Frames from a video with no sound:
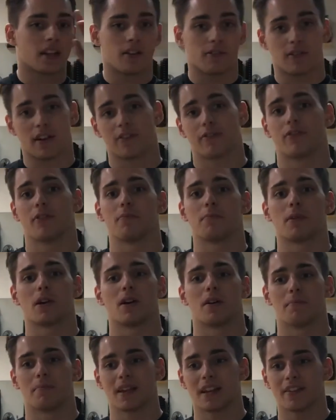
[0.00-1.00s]
why
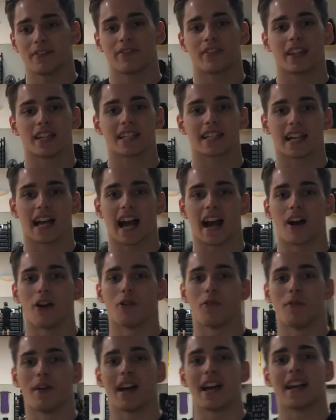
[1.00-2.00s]
football benefits
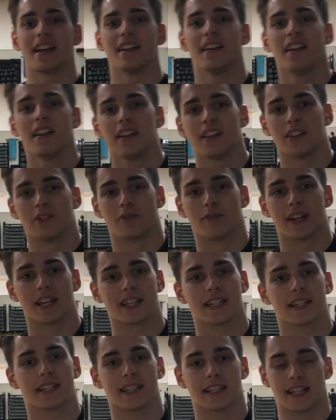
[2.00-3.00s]
outweigh the
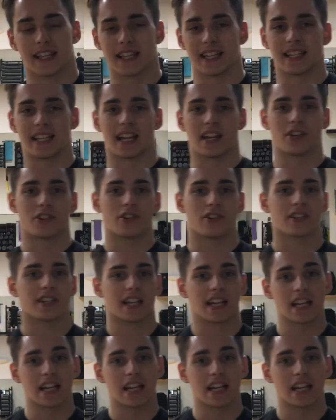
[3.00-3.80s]
risks and the dangers.